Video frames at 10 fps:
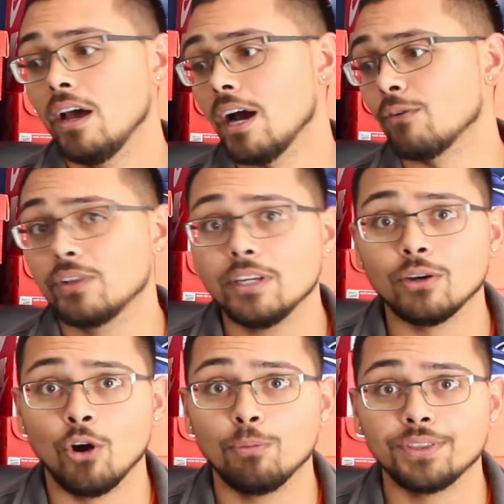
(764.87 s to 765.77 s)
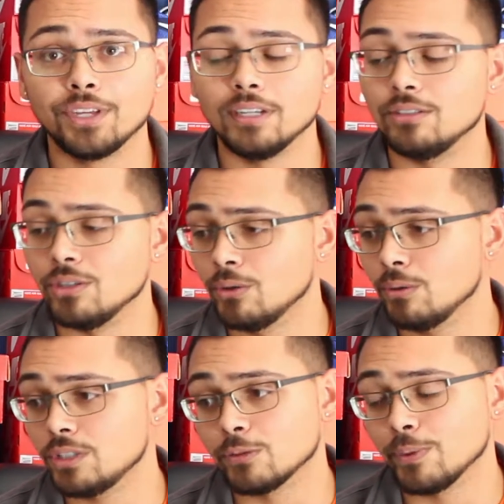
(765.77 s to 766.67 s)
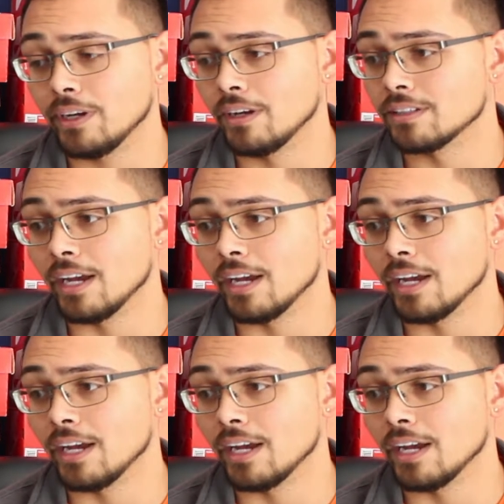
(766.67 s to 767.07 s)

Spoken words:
I really hope that they do, just because